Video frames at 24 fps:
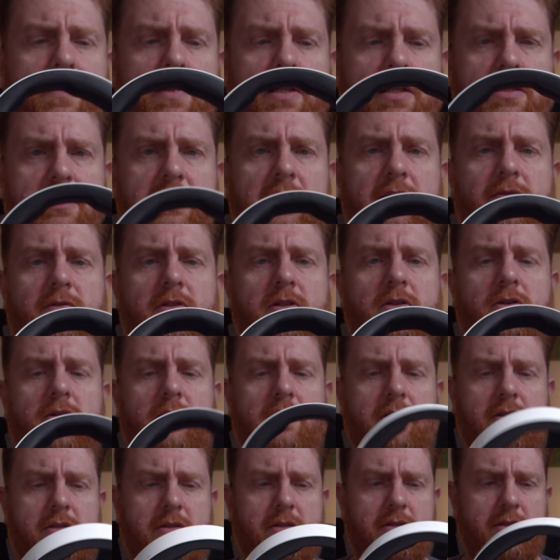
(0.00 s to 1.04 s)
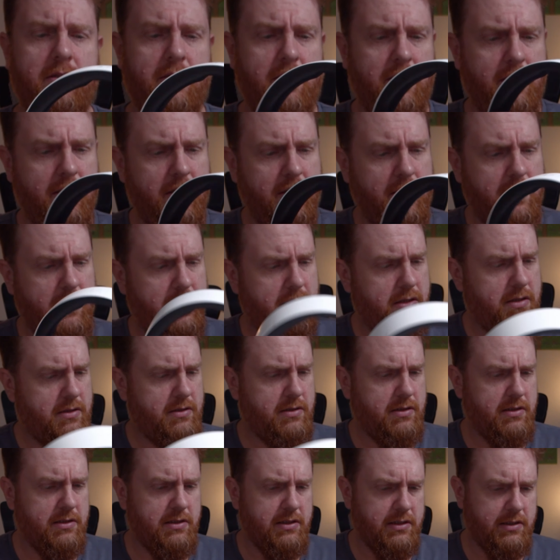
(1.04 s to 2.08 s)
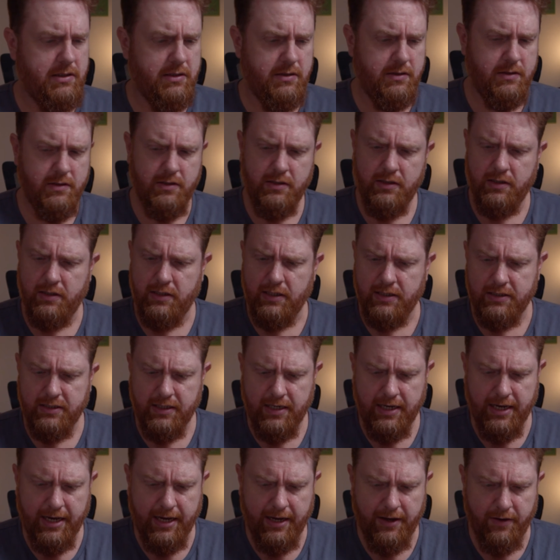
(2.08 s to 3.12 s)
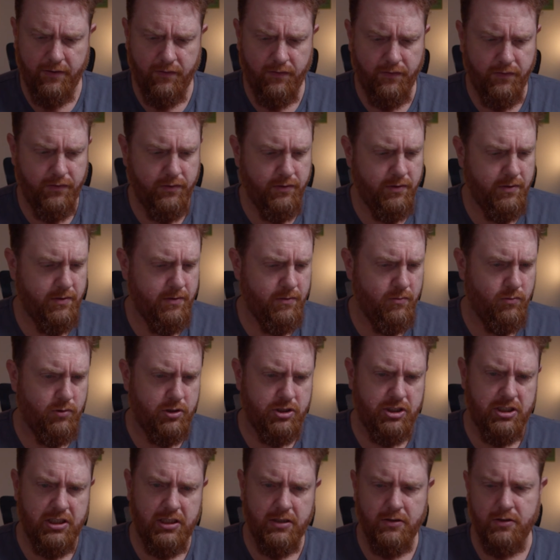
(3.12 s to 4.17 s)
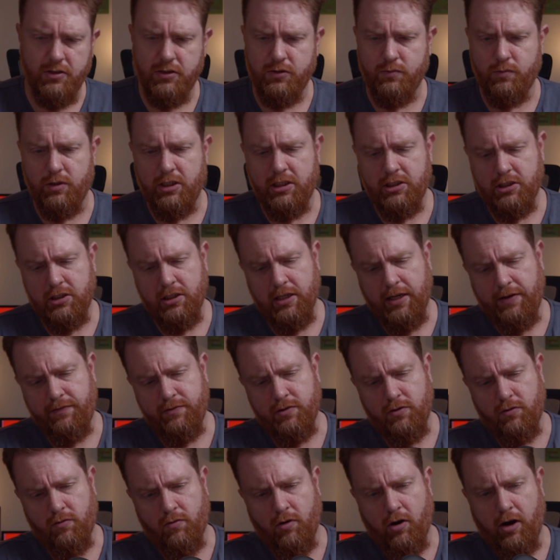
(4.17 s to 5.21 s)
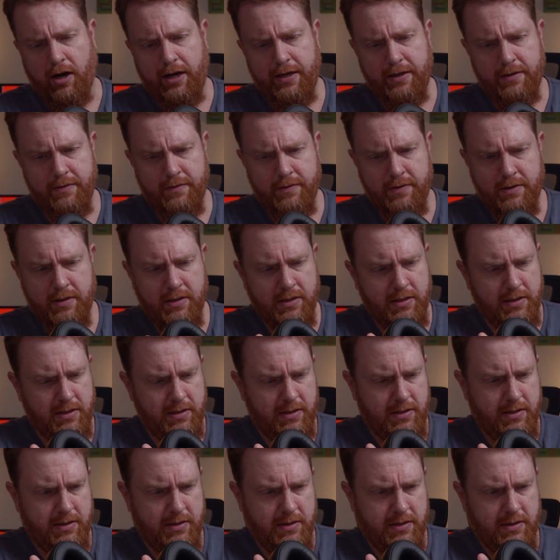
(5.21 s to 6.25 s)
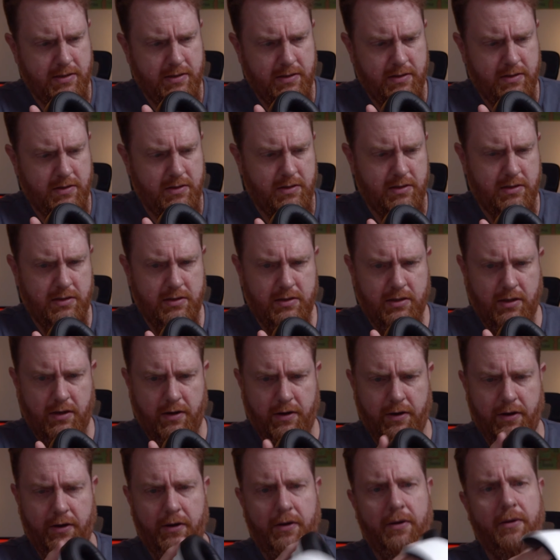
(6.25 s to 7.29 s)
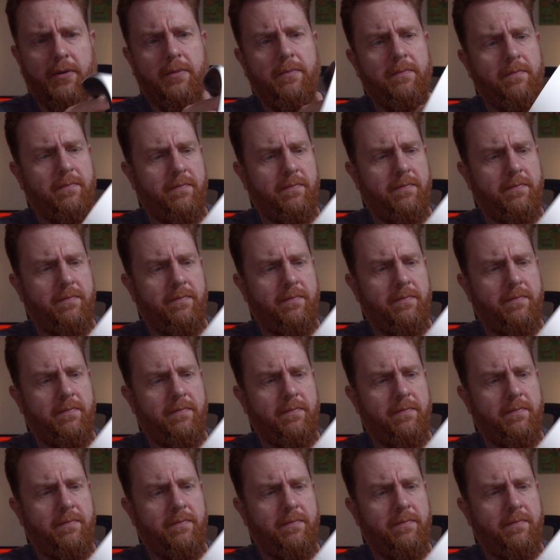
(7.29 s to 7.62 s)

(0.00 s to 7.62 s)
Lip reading: Let's have a look. It doesn't have which ear is which, left or right. So